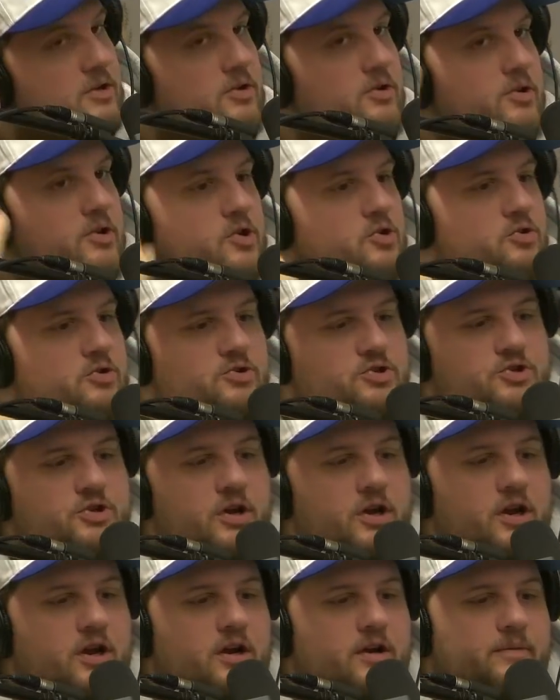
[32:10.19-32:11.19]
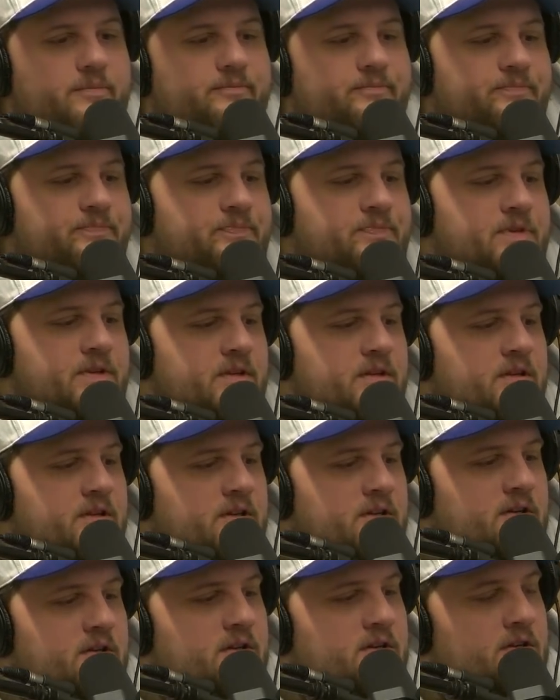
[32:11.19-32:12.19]
knew you should um
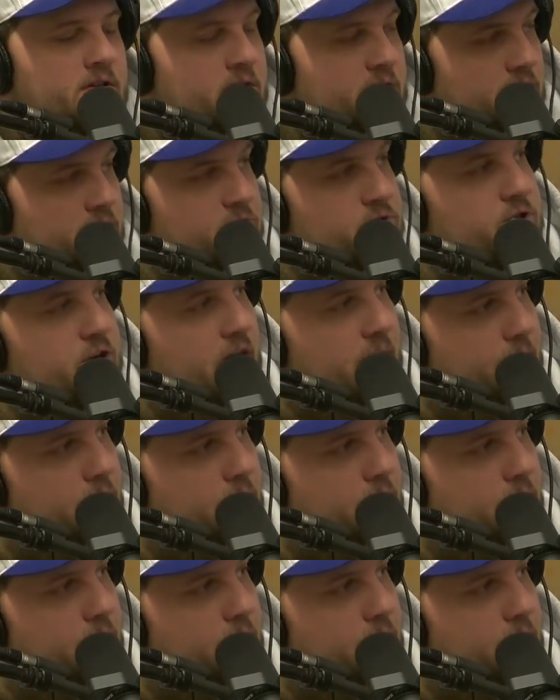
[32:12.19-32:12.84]
you know what you got to